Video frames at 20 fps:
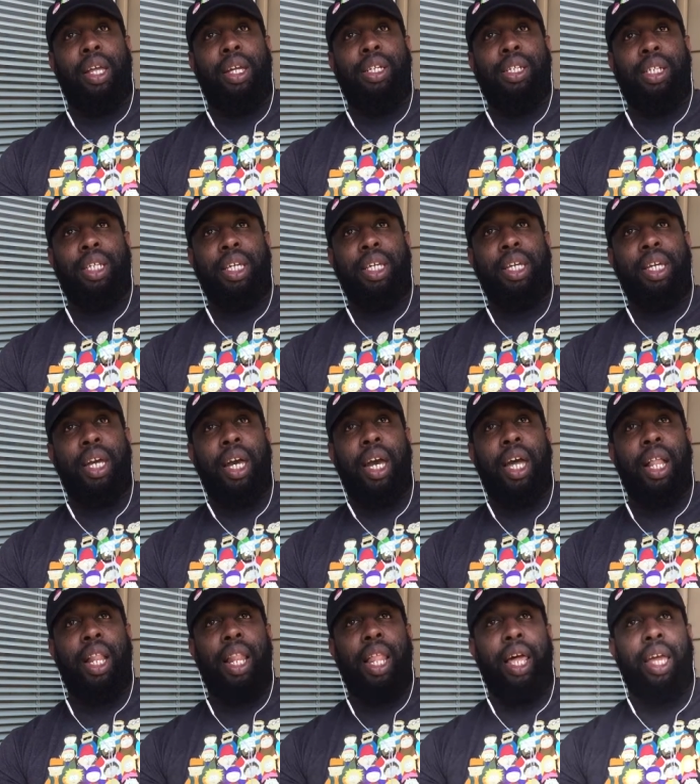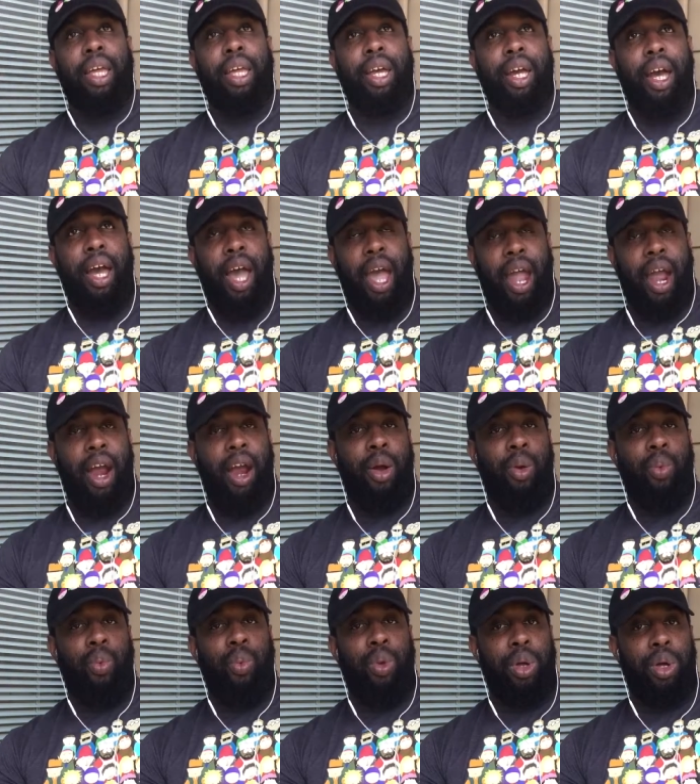because he got like an
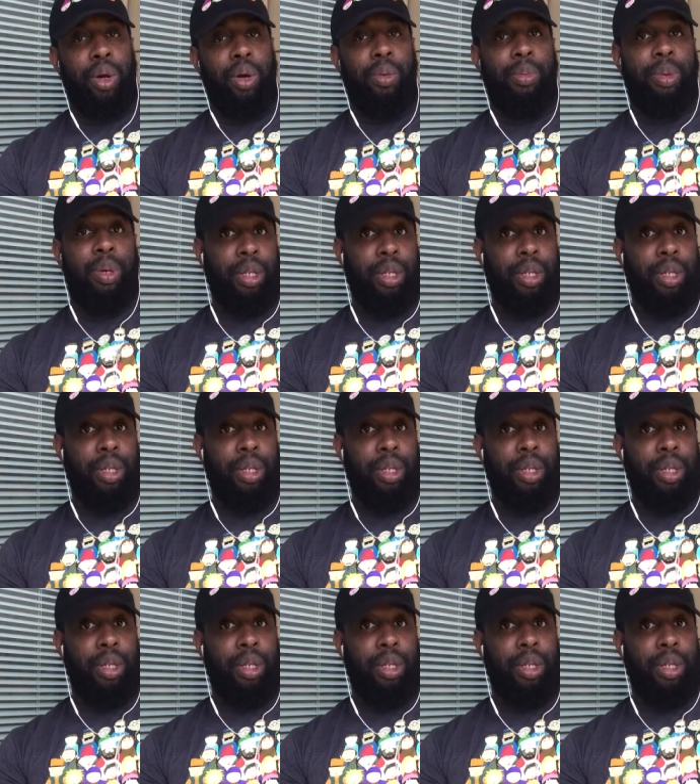iron will.